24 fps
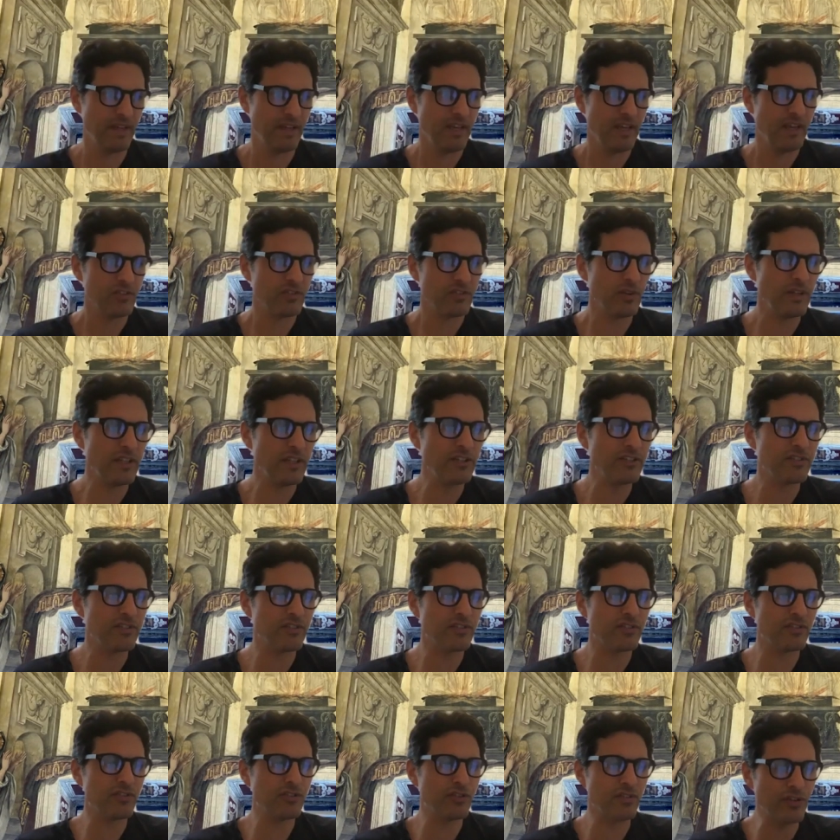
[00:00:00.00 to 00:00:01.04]
So
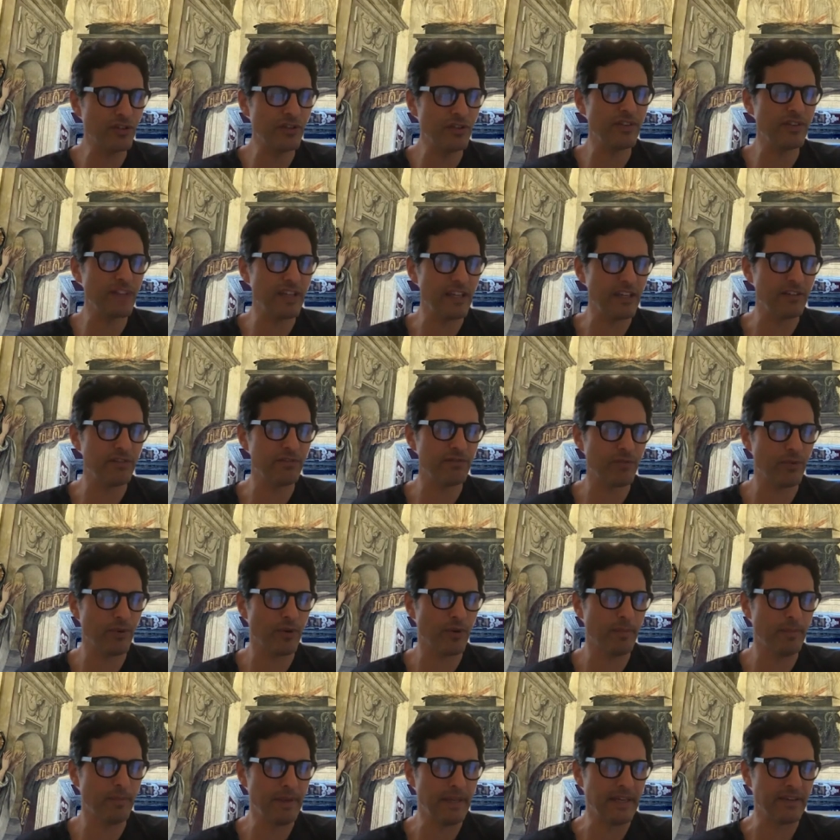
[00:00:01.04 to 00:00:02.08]
let's turn then
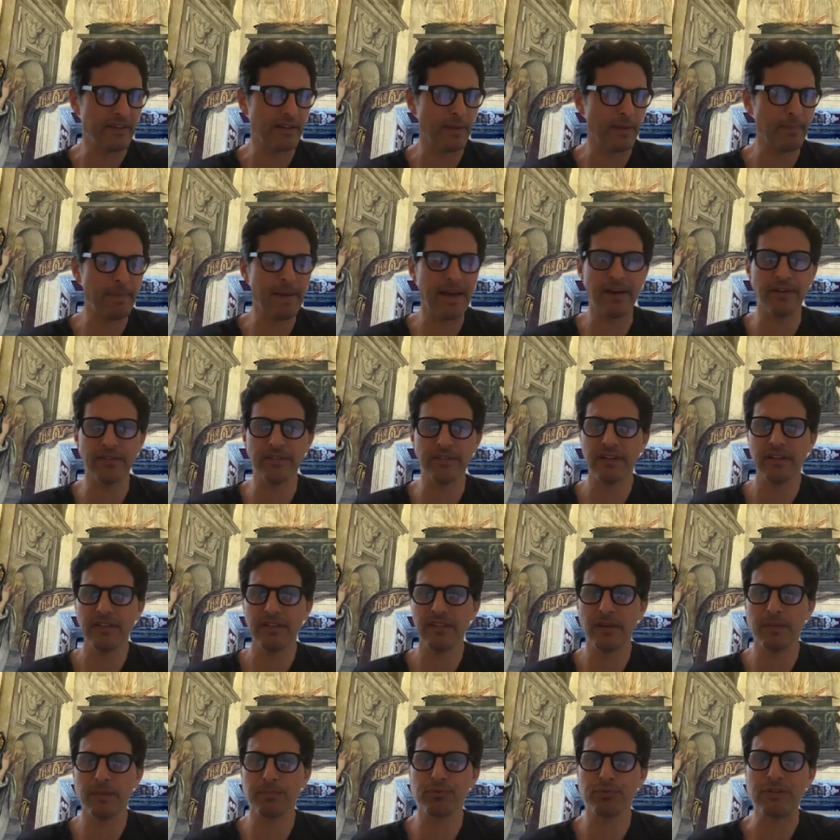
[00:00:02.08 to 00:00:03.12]
for a minute about
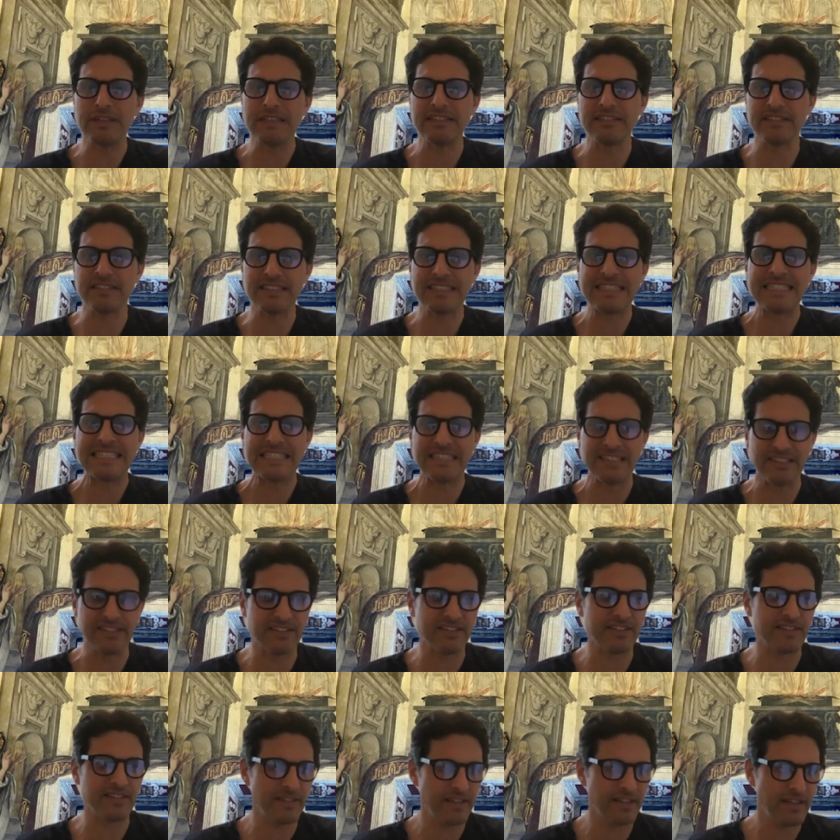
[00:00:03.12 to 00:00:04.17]
the
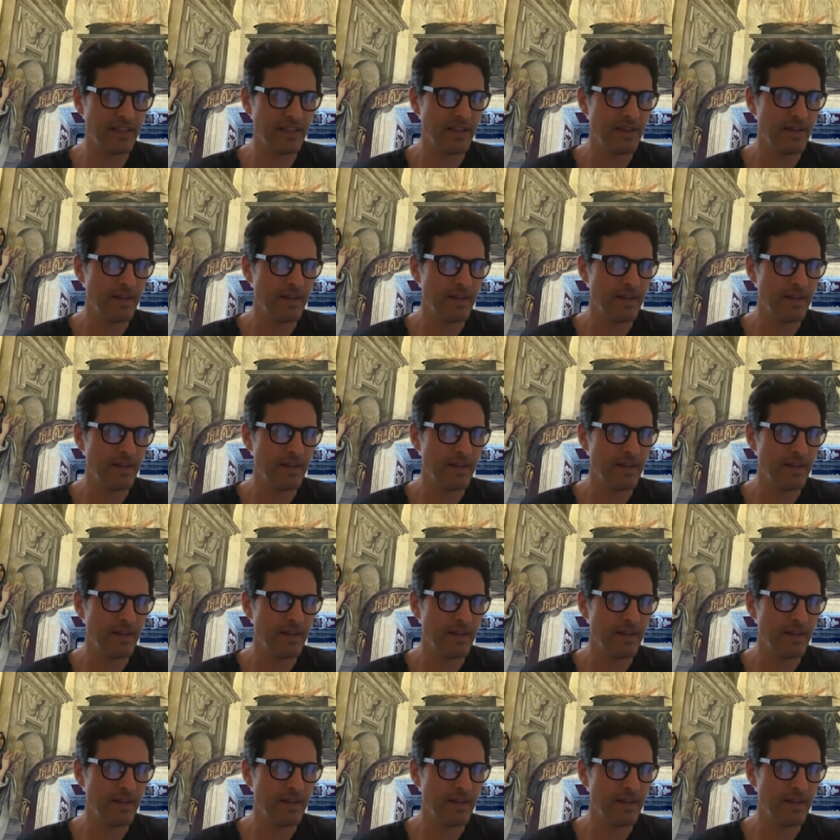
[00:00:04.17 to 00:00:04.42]
priestesses.